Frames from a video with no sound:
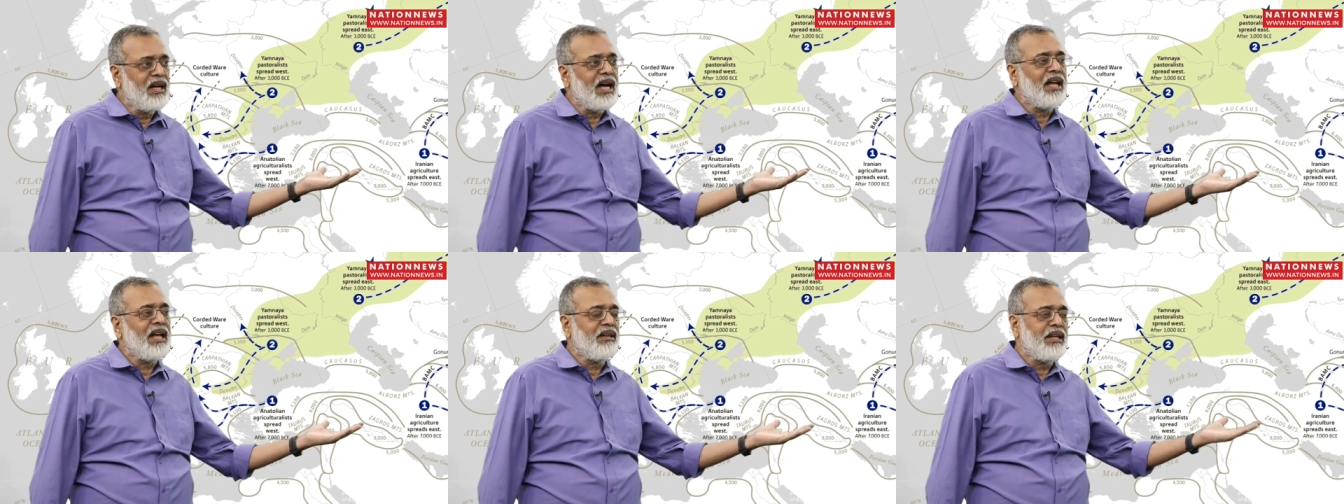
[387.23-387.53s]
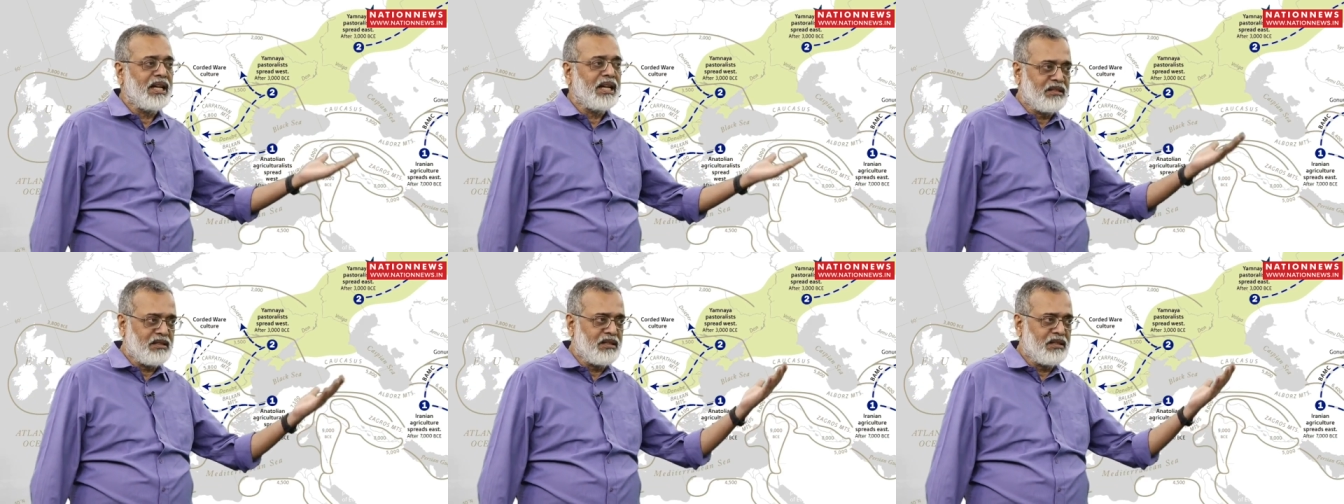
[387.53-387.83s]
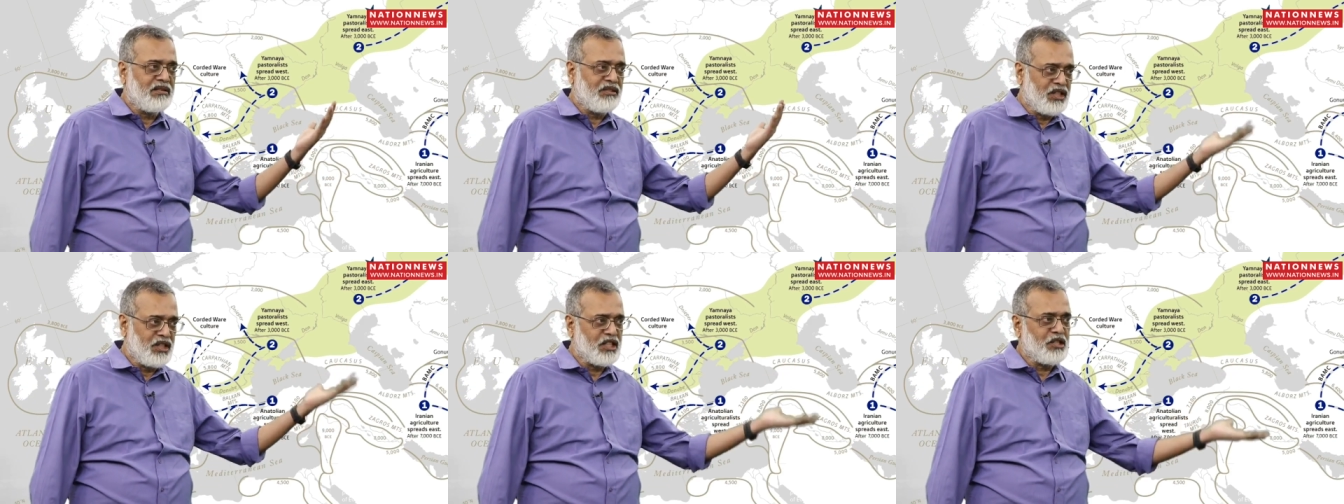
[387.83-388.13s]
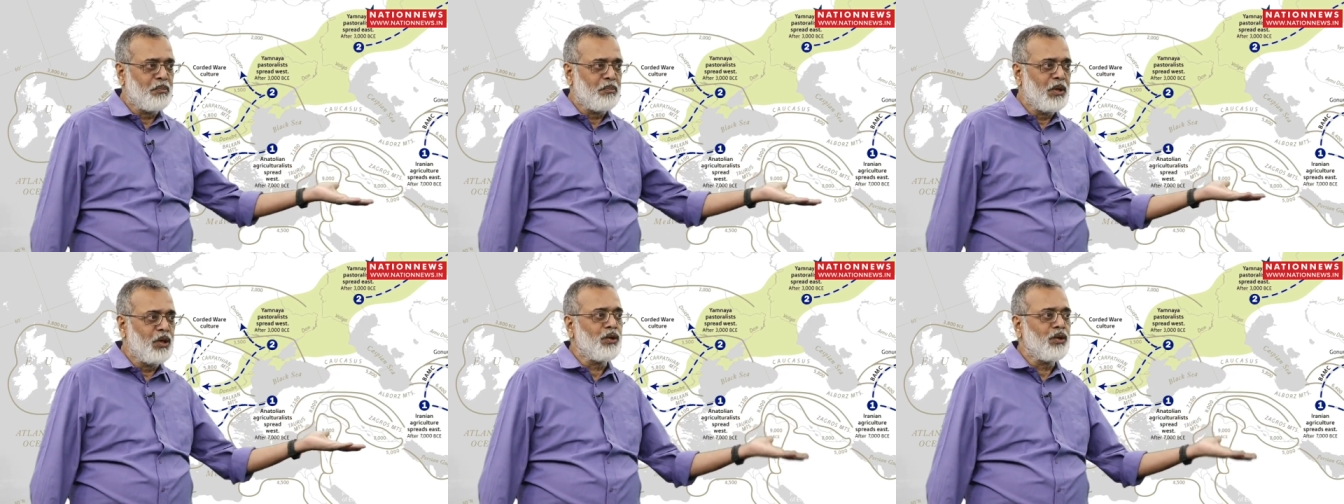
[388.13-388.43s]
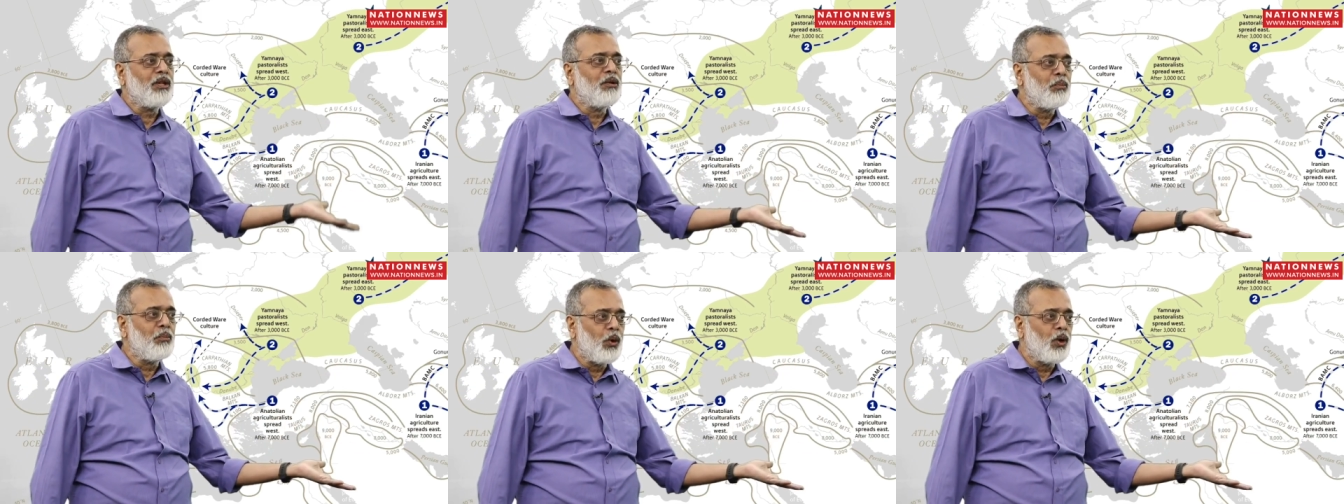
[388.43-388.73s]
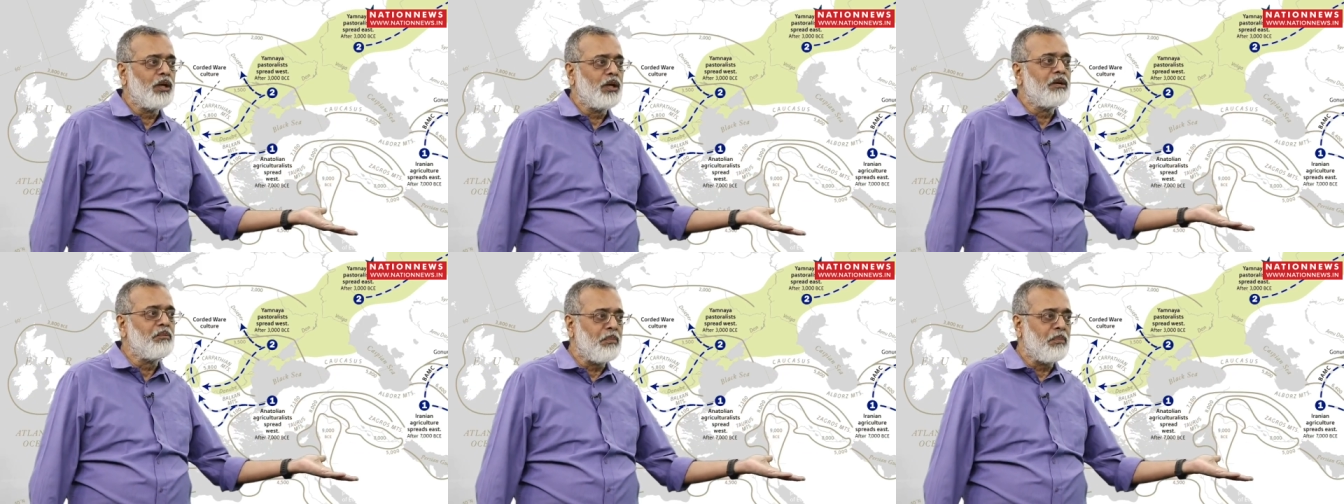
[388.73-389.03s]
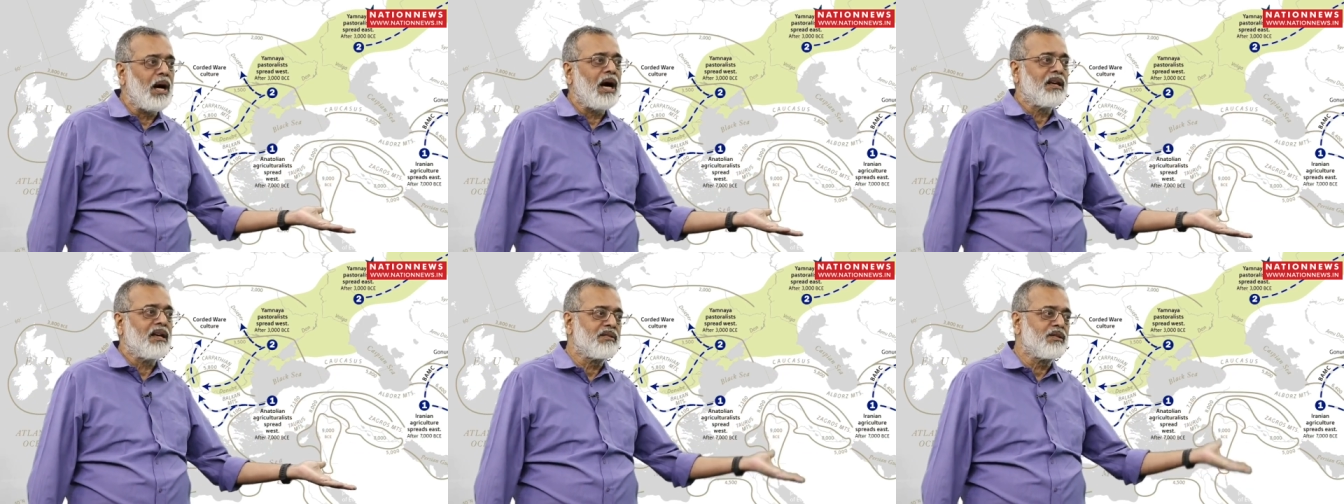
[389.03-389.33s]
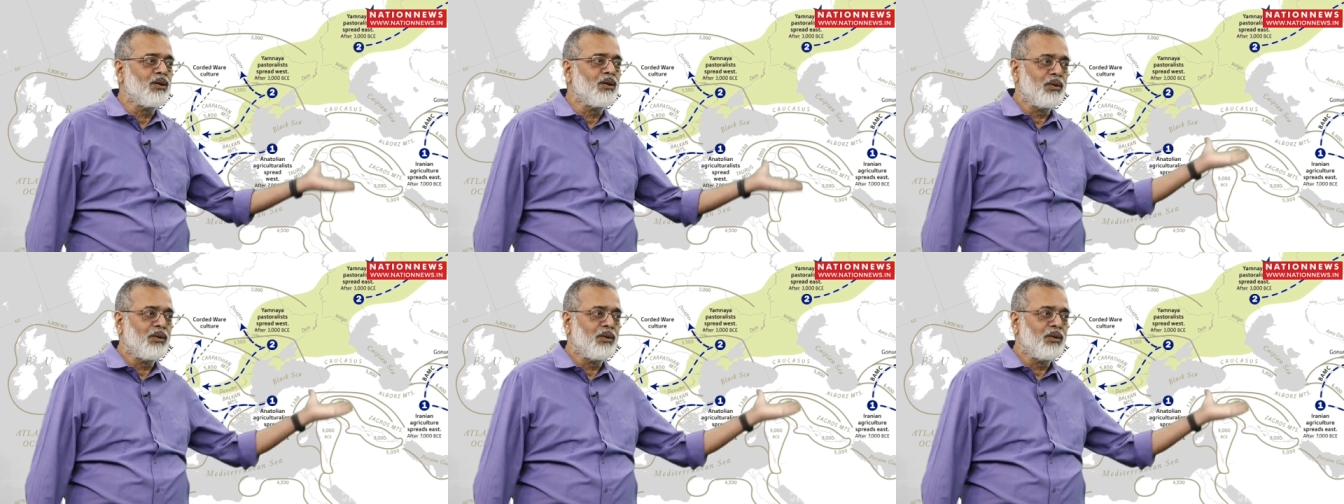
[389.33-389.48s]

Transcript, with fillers: and that's just below the Bolan Pass.